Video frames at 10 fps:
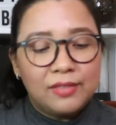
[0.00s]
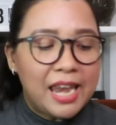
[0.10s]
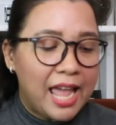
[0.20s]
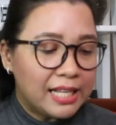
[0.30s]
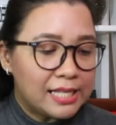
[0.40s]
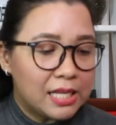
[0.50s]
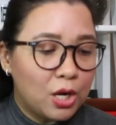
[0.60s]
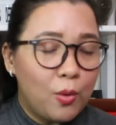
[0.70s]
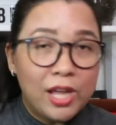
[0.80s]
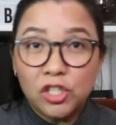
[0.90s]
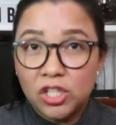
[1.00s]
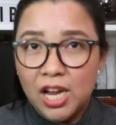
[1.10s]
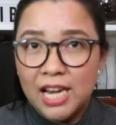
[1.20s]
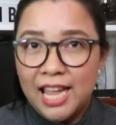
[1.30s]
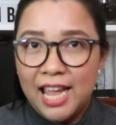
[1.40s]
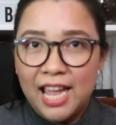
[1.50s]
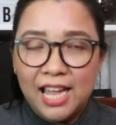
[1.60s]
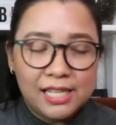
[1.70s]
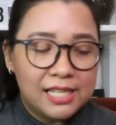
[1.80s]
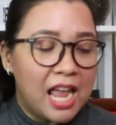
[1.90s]
The next question
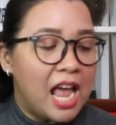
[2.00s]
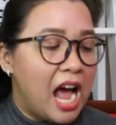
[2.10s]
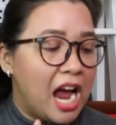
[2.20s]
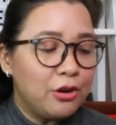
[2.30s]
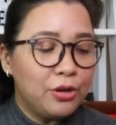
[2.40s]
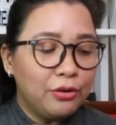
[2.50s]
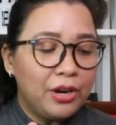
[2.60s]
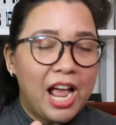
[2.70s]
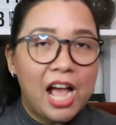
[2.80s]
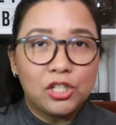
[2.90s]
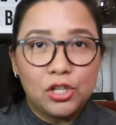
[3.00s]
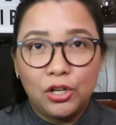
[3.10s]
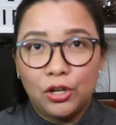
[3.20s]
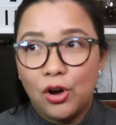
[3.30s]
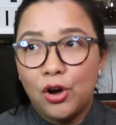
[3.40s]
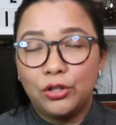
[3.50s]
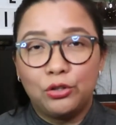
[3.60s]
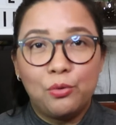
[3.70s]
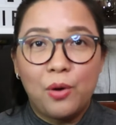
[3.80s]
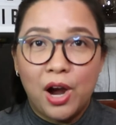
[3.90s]
is, ano yung reaction ko
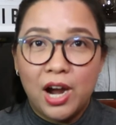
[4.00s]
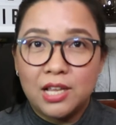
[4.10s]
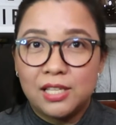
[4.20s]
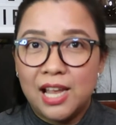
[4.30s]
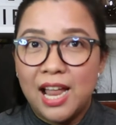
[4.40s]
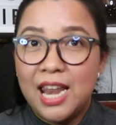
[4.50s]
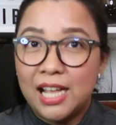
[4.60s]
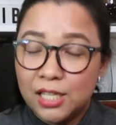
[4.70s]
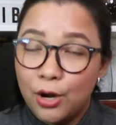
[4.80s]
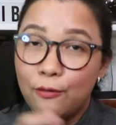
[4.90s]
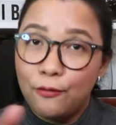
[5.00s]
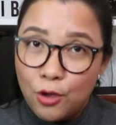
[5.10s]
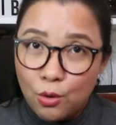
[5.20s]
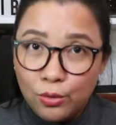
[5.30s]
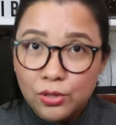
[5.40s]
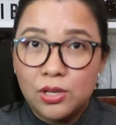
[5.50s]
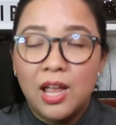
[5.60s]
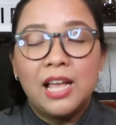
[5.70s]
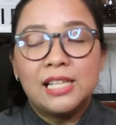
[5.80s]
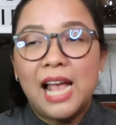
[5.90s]
towards a lesser views
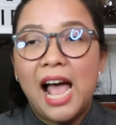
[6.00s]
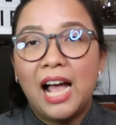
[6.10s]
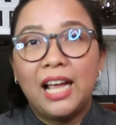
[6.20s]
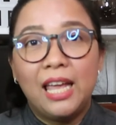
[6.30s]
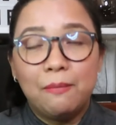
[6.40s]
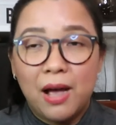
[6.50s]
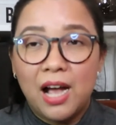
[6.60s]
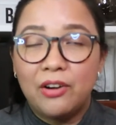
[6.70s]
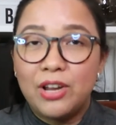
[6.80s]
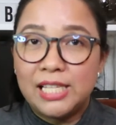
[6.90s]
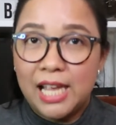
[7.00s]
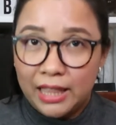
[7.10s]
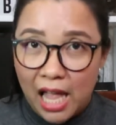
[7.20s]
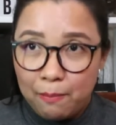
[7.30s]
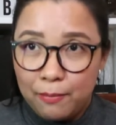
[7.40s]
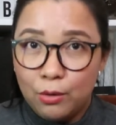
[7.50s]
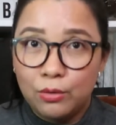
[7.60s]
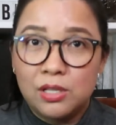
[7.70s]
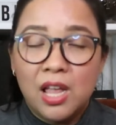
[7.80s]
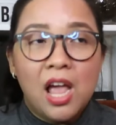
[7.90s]
sa aking mga recent
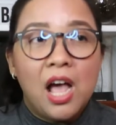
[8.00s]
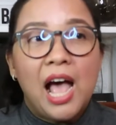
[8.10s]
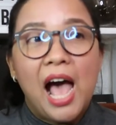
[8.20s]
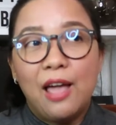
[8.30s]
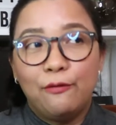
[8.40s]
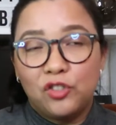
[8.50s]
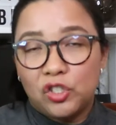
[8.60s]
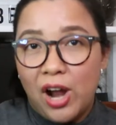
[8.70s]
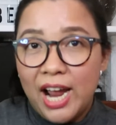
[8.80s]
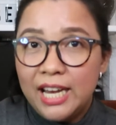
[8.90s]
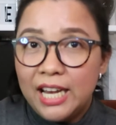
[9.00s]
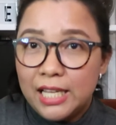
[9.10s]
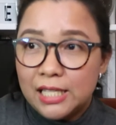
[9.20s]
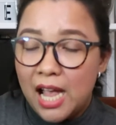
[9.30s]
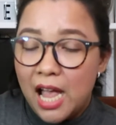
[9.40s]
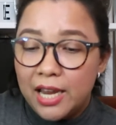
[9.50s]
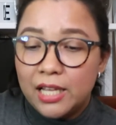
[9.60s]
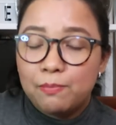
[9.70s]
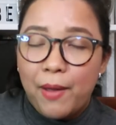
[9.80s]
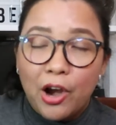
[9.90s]
uploads? I've tried an, ex an
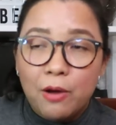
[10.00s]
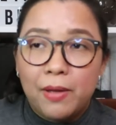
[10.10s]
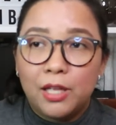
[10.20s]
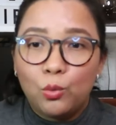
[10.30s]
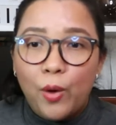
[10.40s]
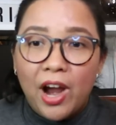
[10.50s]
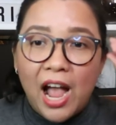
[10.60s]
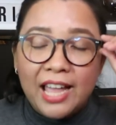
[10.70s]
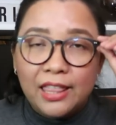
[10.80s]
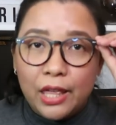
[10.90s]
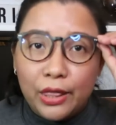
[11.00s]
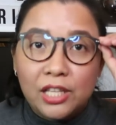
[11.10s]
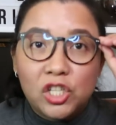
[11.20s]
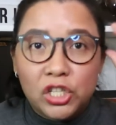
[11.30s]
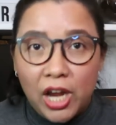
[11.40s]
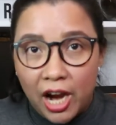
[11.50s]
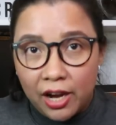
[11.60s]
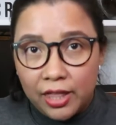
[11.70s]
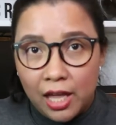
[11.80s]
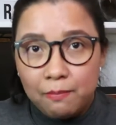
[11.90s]
experiment where I didn't
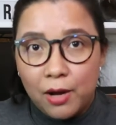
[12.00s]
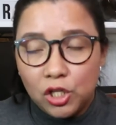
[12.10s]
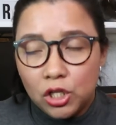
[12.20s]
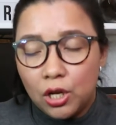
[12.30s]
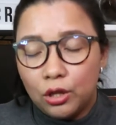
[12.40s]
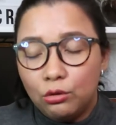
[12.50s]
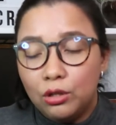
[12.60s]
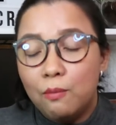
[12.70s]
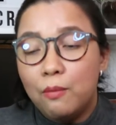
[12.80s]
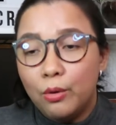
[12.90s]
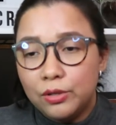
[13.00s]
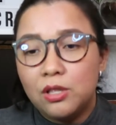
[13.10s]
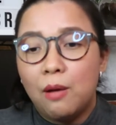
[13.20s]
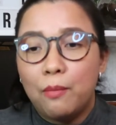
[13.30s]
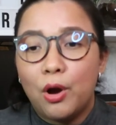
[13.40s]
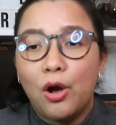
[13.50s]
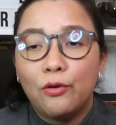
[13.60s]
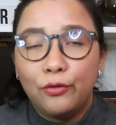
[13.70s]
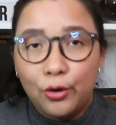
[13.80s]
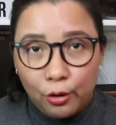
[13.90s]
share that much to the most number
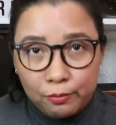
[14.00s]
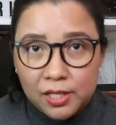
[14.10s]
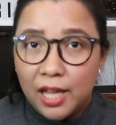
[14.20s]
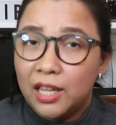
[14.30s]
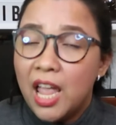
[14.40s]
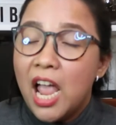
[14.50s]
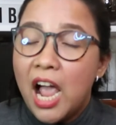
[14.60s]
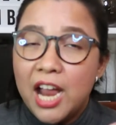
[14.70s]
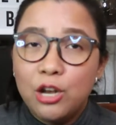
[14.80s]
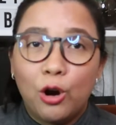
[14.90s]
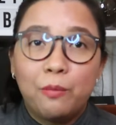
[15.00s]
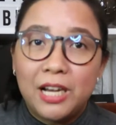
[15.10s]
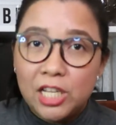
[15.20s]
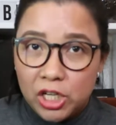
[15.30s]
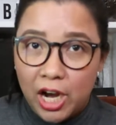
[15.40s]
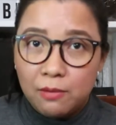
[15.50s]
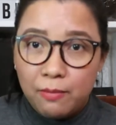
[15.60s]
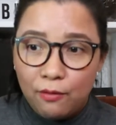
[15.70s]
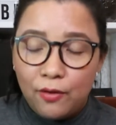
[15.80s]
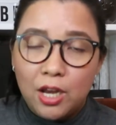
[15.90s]
of groups that I normally
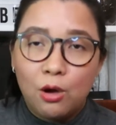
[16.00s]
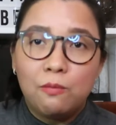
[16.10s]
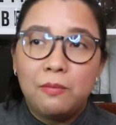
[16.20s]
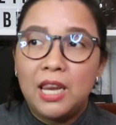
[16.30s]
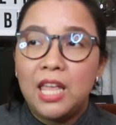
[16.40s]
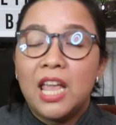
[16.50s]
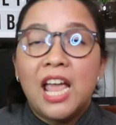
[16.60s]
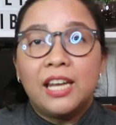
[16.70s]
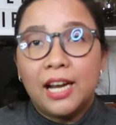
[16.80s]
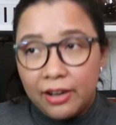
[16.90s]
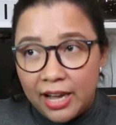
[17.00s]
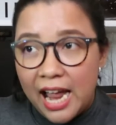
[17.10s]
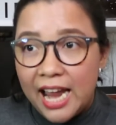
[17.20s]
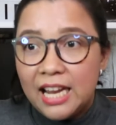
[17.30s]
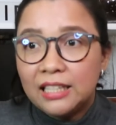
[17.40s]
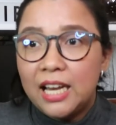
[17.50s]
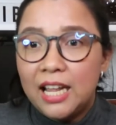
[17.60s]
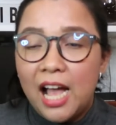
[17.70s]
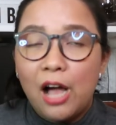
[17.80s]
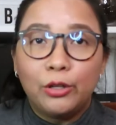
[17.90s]
shared my video, meaning nag-rely lang
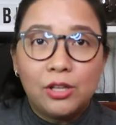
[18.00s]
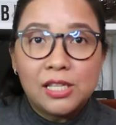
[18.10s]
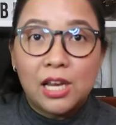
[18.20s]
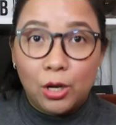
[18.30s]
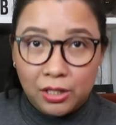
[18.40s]
talaga ako dun sa